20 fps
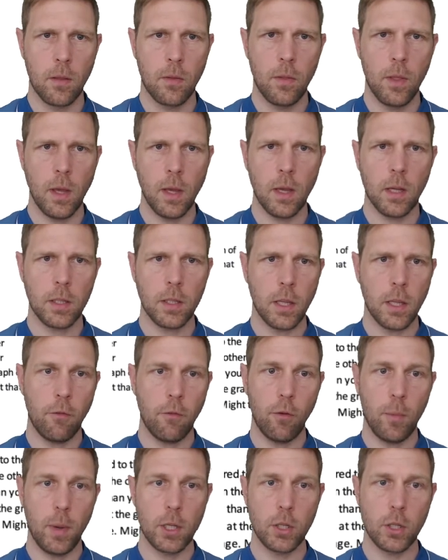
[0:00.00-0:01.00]
They got
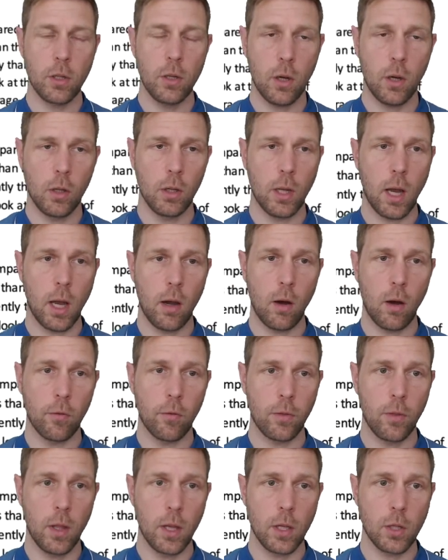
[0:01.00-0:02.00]
information on how
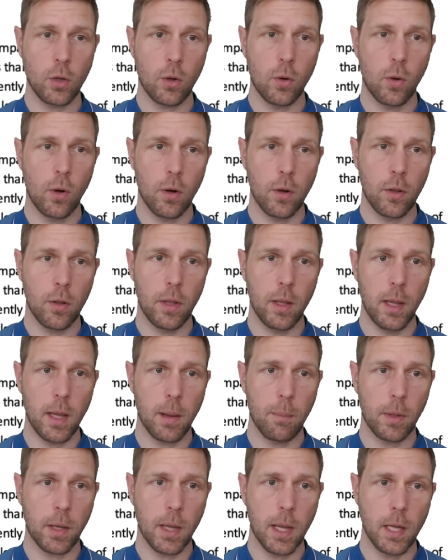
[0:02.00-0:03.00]
often they scored the
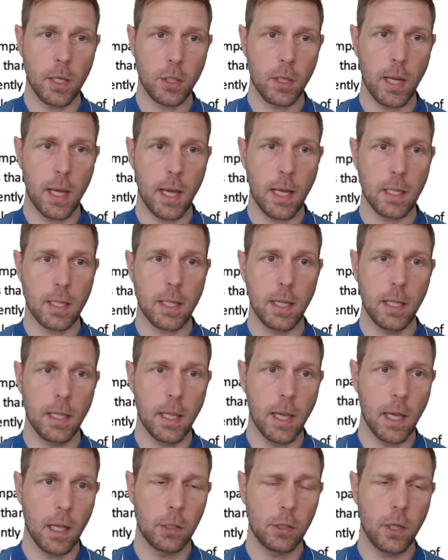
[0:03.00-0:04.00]
application as
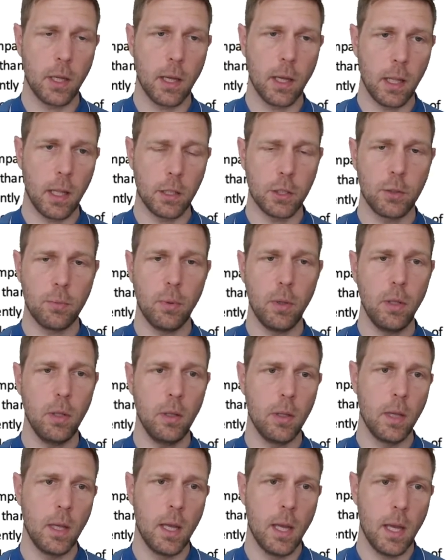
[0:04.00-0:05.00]

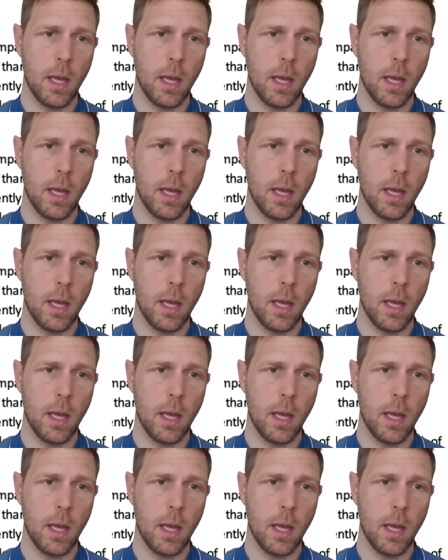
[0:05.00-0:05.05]
ineligible